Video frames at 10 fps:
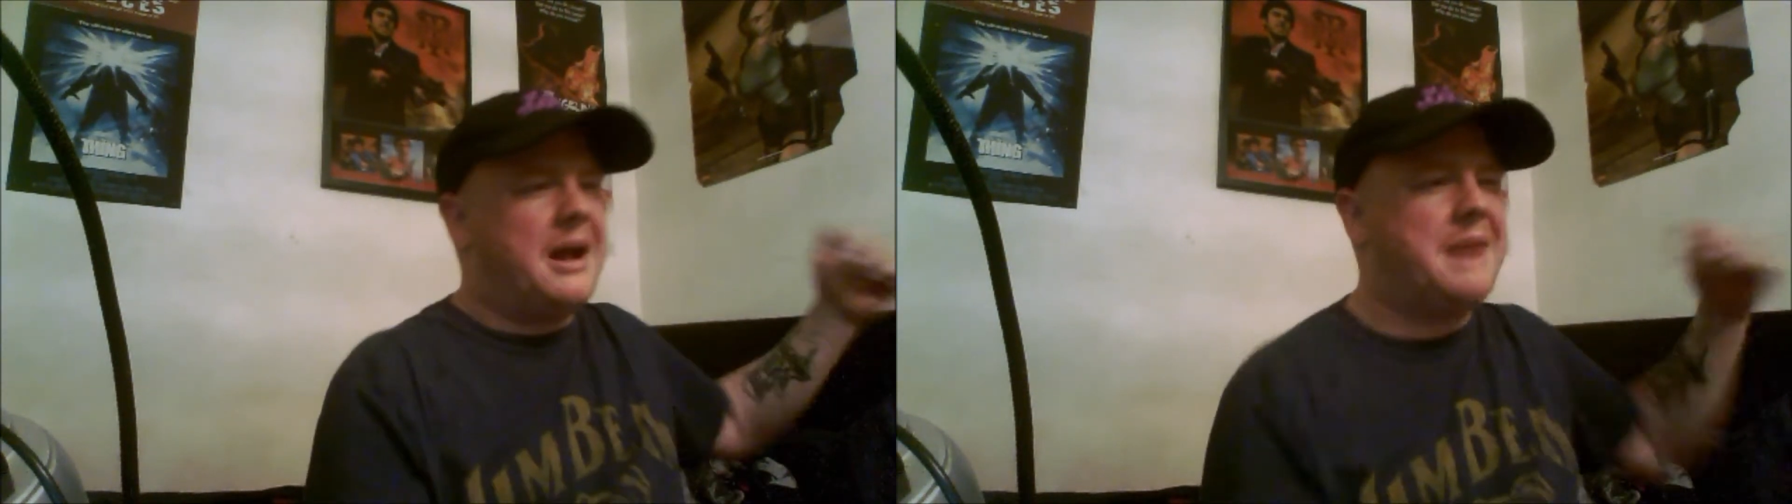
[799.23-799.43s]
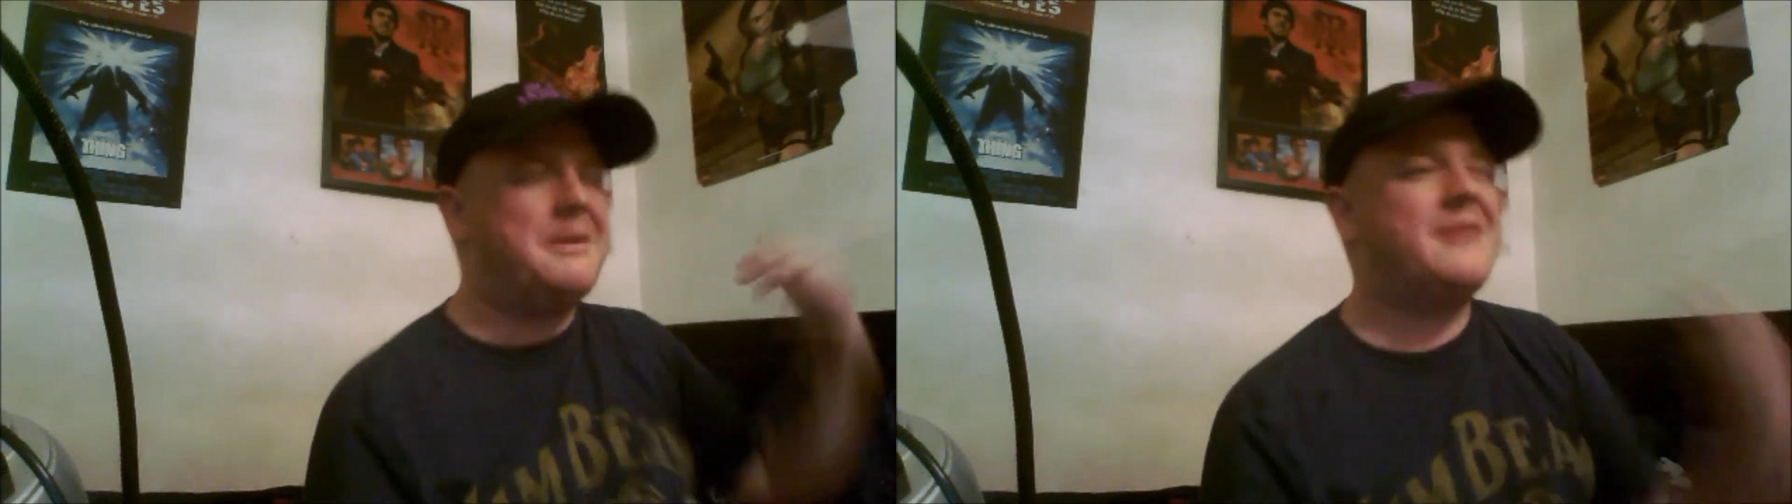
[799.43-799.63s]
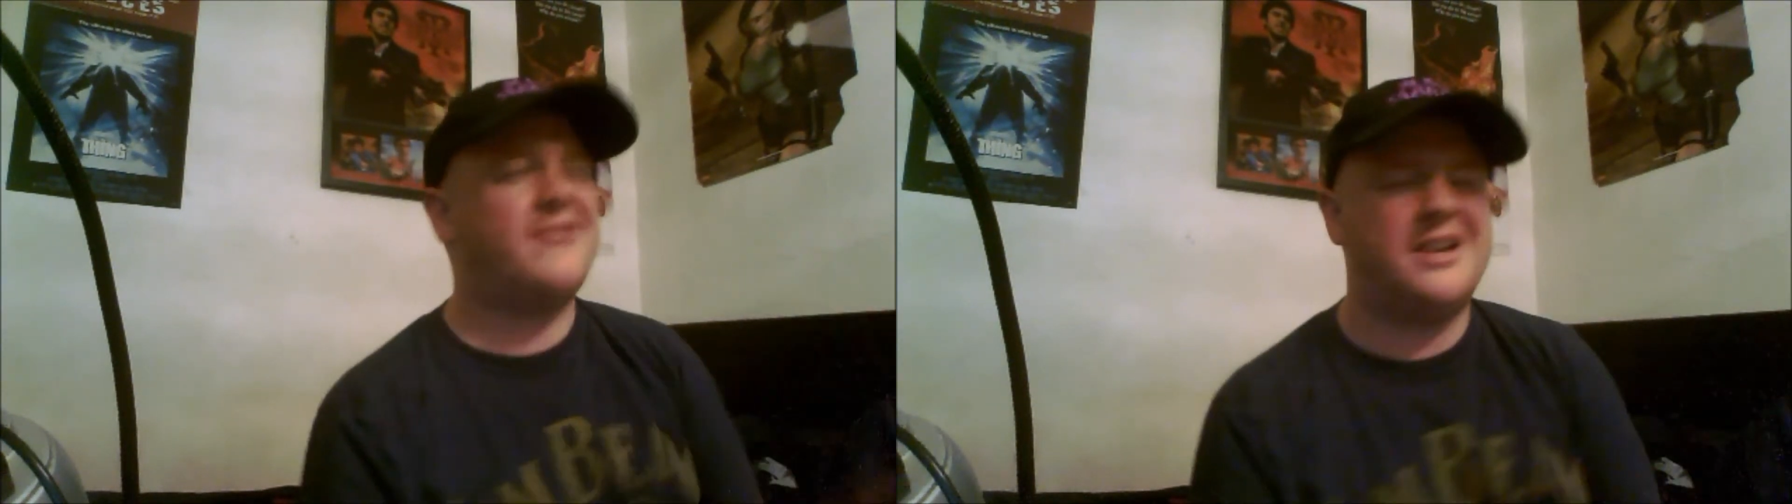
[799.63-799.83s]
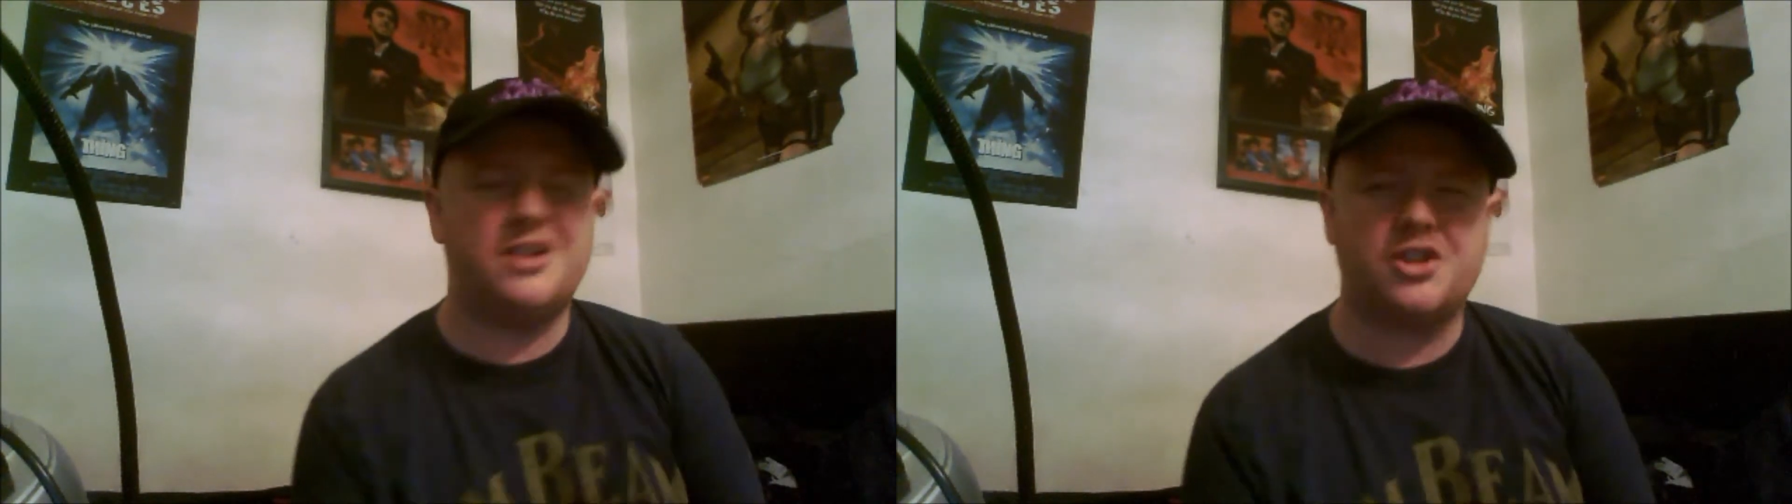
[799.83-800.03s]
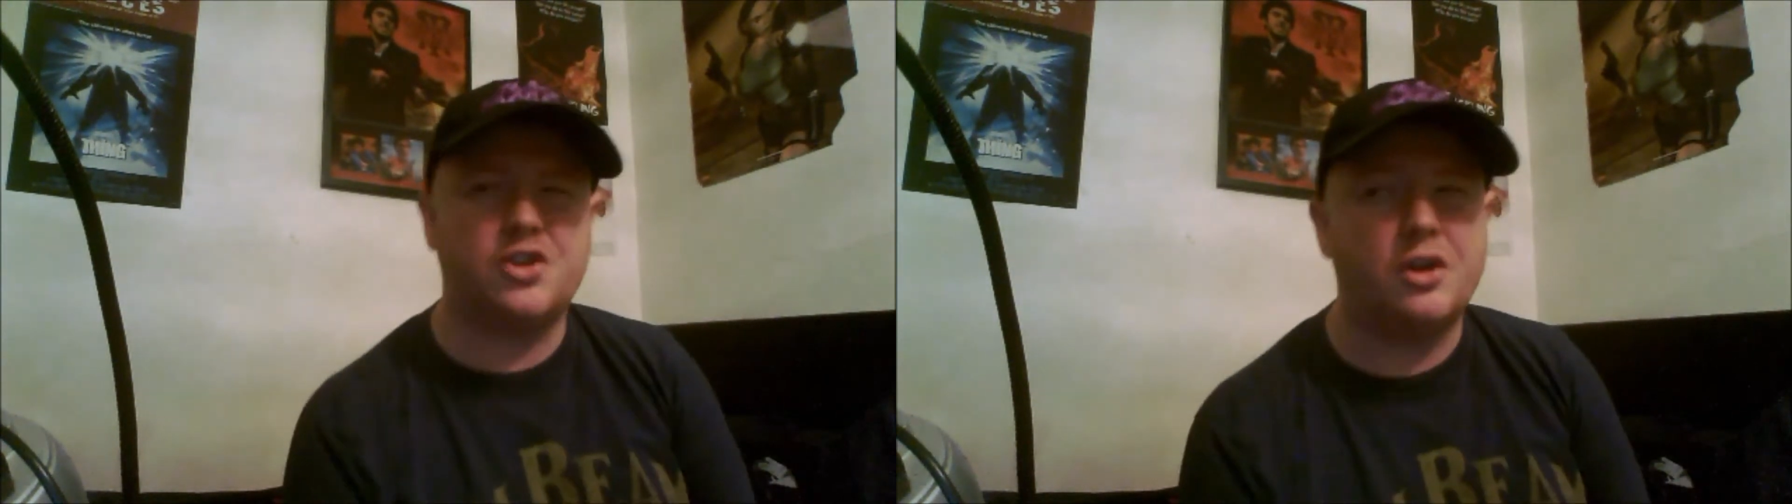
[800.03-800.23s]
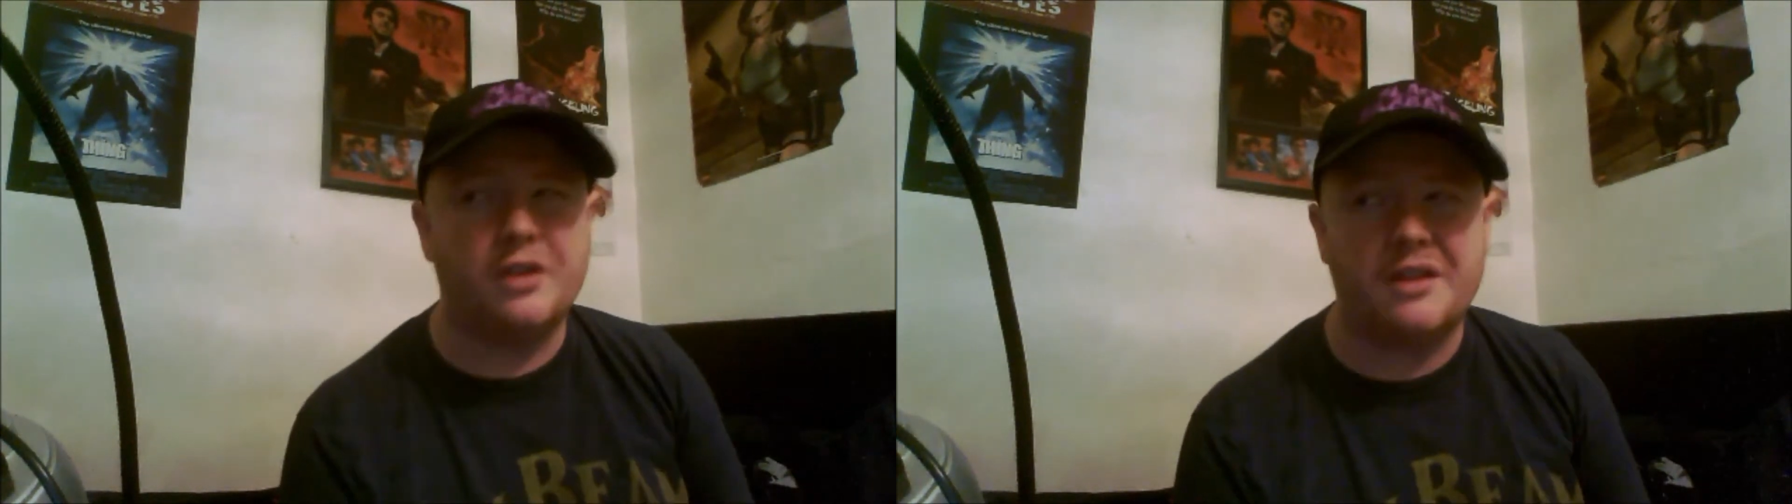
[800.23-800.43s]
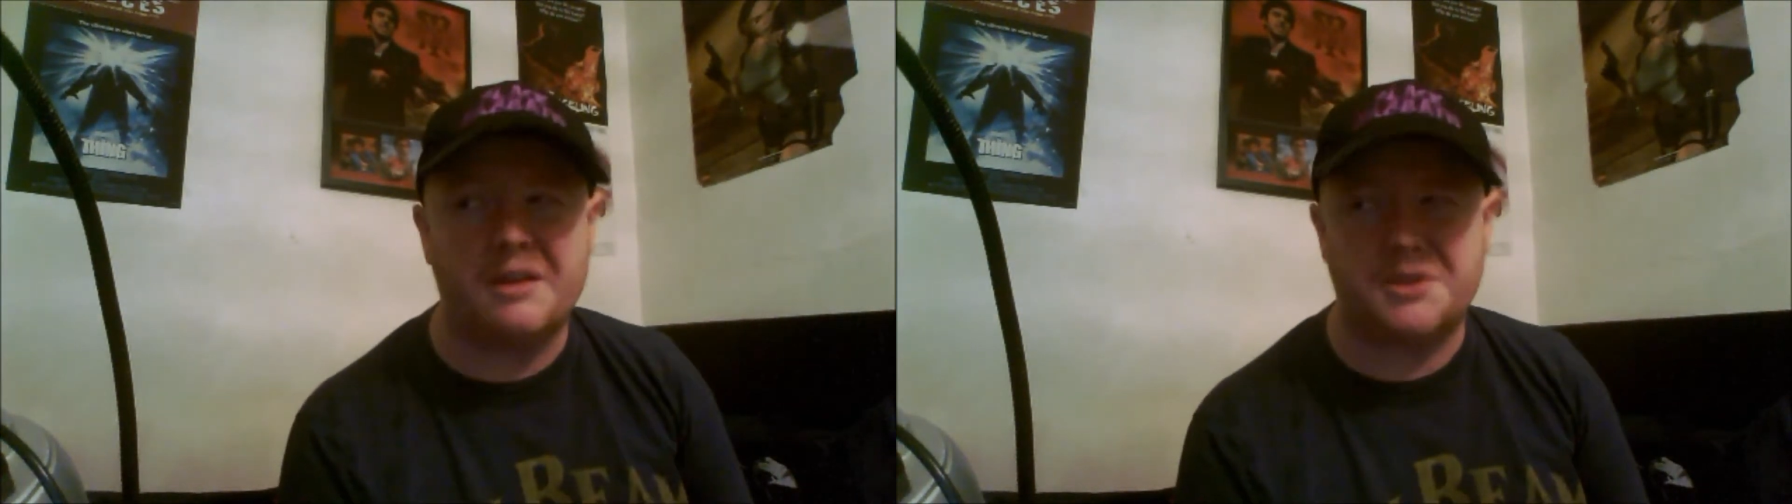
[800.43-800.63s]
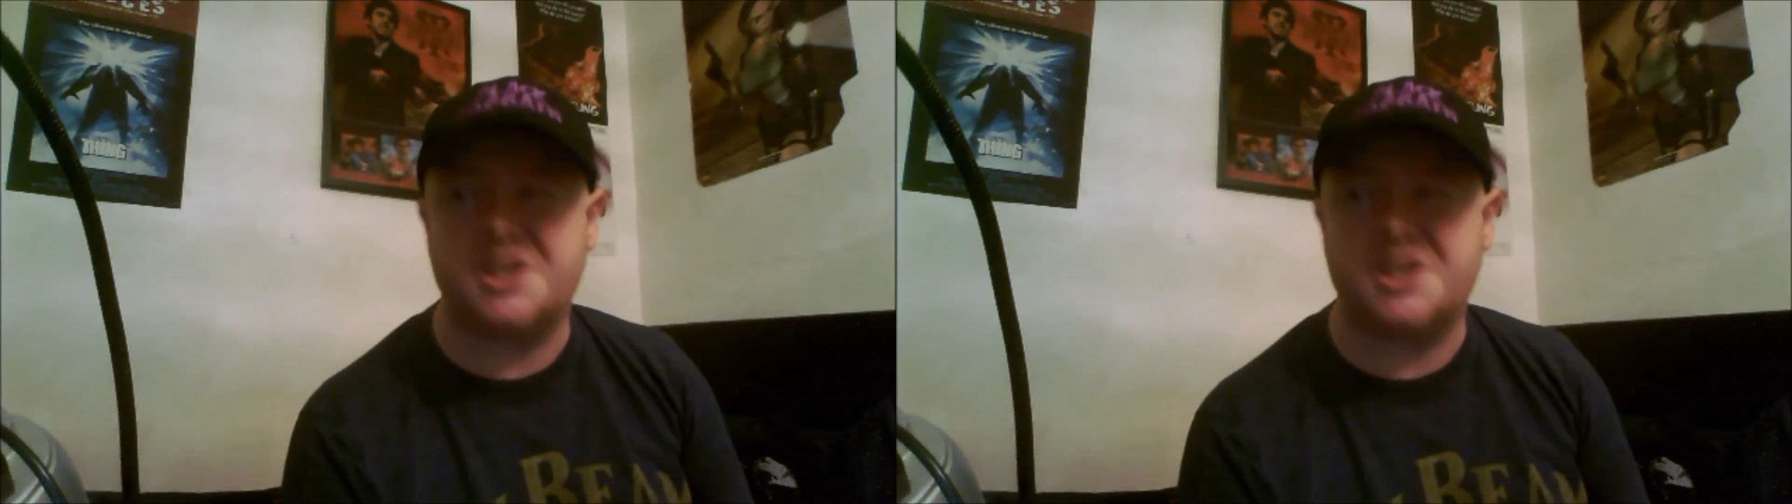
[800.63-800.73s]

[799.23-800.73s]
but my friend just thought